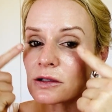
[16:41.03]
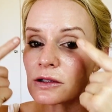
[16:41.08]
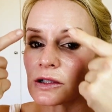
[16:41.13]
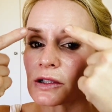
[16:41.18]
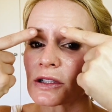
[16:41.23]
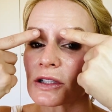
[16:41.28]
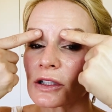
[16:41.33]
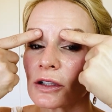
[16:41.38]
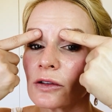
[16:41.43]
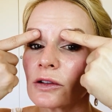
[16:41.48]

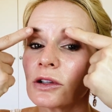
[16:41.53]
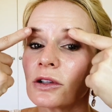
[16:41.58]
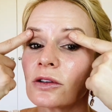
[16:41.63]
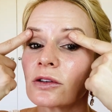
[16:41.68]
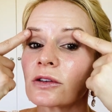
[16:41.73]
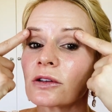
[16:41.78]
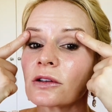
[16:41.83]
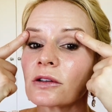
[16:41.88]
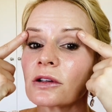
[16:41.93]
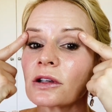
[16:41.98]
just go
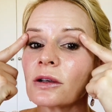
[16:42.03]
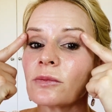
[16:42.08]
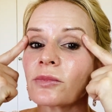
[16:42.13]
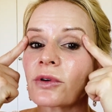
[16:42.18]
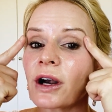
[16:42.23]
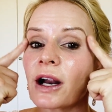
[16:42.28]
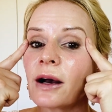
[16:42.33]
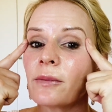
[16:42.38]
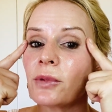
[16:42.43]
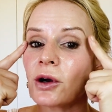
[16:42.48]
along your
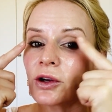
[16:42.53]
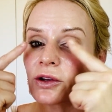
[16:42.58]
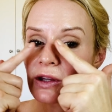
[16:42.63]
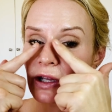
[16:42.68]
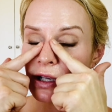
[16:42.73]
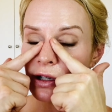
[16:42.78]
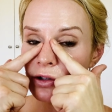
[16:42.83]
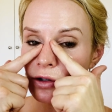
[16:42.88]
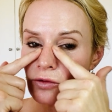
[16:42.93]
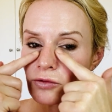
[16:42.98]
brow bone
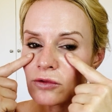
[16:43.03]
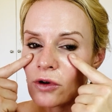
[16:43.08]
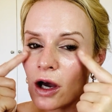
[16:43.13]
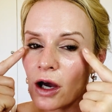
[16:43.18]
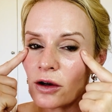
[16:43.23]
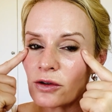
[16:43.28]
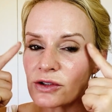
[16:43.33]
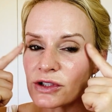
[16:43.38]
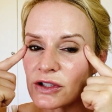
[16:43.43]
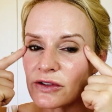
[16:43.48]
there, not
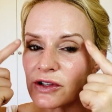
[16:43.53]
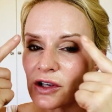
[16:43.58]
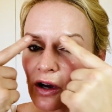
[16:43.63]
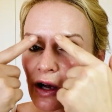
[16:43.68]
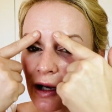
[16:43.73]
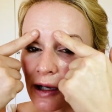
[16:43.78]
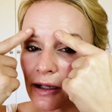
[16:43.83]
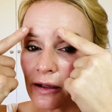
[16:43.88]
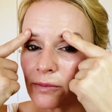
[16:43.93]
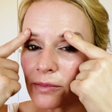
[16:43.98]
right onto the
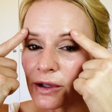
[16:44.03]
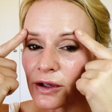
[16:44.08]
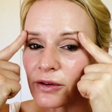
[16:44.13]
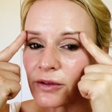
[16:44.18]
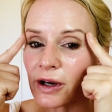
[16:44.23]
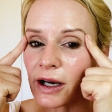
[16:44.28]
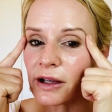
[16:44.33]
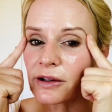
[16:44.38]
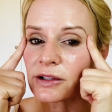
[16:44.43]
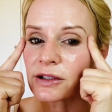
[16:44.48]
eyelid, but
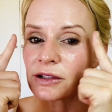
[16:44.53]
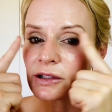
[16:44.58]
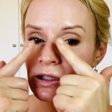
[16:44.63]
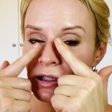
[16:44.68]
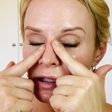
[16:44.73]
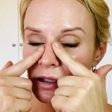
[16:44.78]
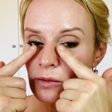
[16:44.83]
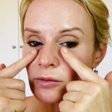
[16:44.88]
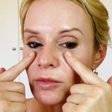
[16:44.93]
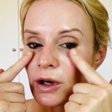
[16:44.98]
around
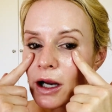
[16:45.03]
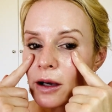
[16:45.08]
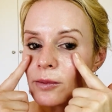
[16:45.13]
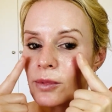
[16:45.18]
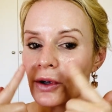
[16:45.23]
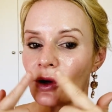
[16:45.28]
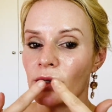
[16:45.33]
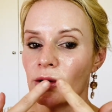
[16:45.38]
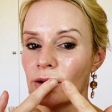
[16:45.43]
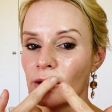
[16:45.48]
brow
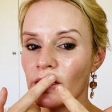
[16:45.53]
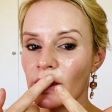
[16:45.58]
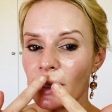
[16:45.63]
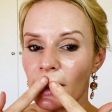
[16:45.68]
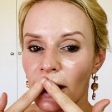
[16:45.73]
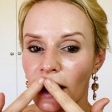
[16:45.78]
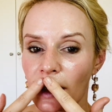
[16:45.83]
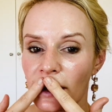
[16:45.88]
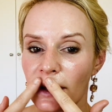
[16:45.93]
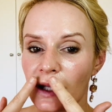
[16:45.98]
bone,
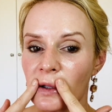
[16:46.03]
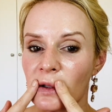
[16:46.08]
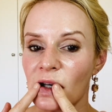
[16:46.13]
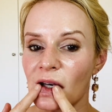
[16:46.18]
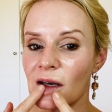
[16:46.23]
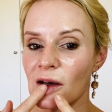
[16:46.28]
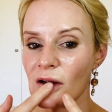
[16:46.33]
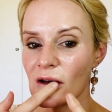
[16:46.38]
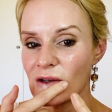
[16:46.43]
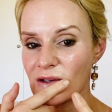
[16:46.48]
and
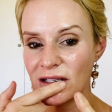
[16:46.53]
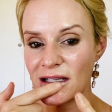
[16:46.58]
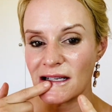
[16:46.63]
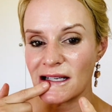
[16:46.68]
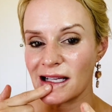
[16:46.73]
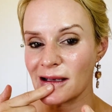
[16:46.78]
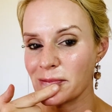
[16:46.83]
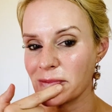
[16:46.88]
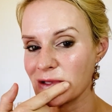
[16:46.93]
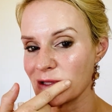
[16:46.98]
then onto
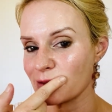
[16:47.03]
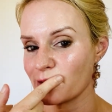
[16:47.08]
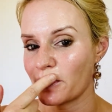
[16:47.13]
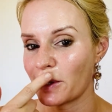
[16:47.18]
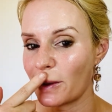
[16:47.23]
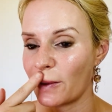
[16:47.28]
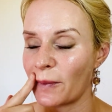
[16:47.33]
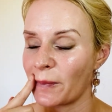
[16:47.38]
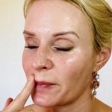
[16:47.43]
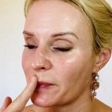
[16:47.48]
your lip as
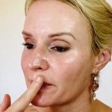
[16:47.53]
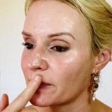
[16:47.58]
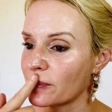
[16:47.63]
well.